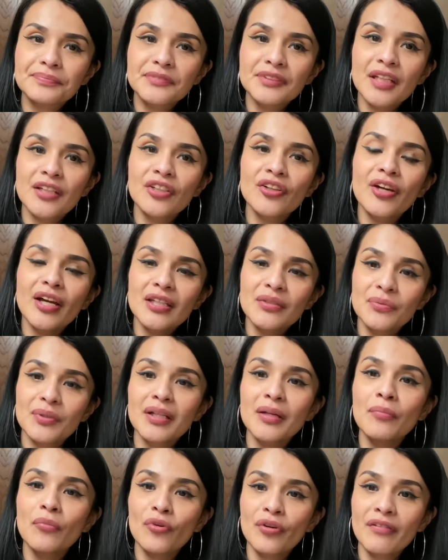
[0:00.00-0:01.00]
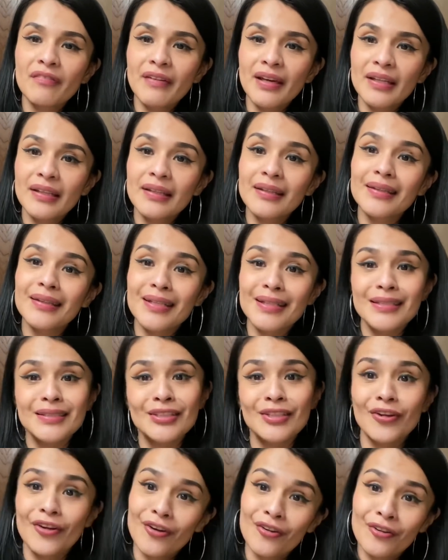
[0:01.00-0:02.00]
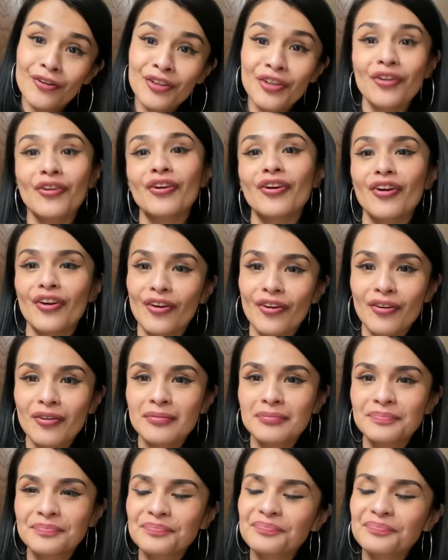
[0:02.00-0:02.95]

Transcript: and you guys really motivate this girl, your girl.